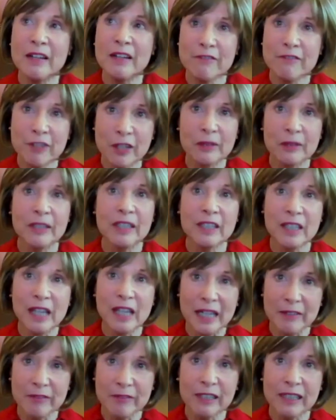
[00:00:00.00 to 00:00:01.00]
very
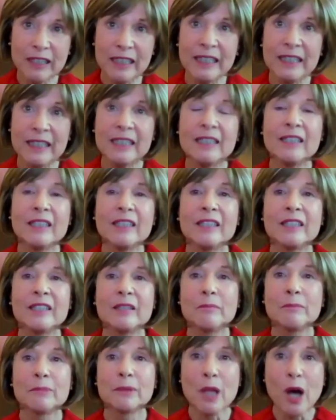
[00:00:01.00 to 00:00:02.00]
lively
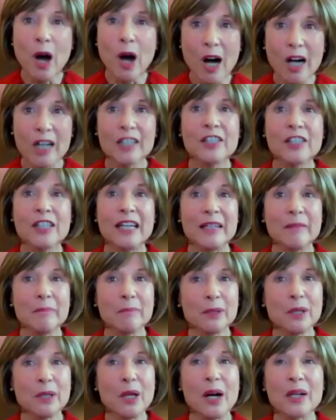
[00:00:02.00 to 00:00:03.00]
blogs and
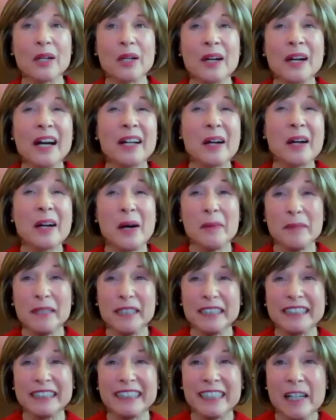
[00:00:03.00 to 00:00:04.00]
blog
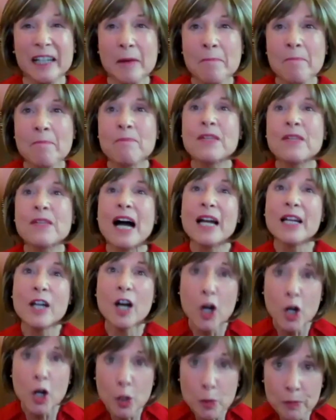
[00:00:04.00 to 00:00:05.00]
comments. I
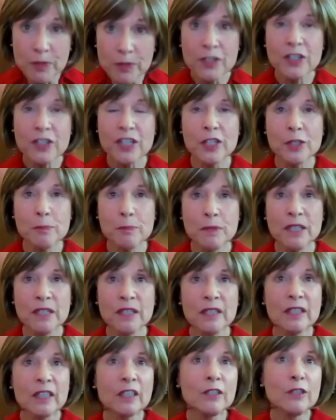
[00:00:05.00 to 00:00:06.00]
hope this has been
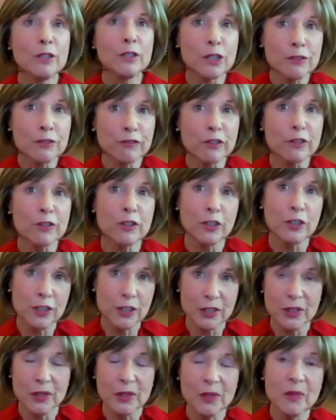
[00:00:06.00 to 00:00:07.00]
useful to
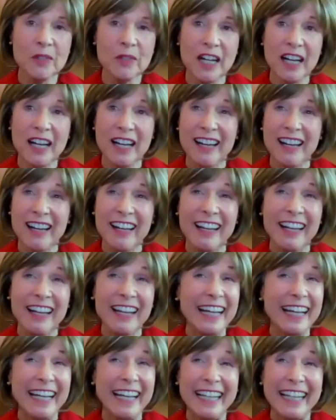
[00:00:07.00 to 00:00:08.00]
you,
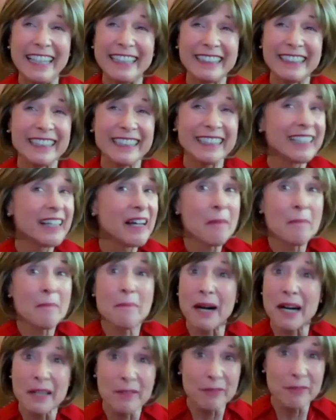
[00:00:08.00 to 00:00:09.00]
and
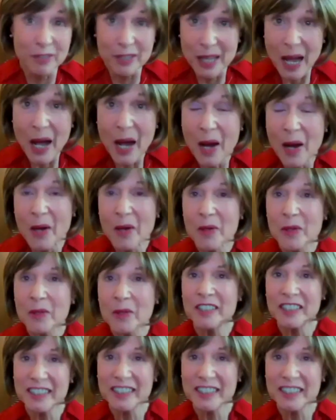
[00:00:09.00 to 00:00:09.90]
bye for now.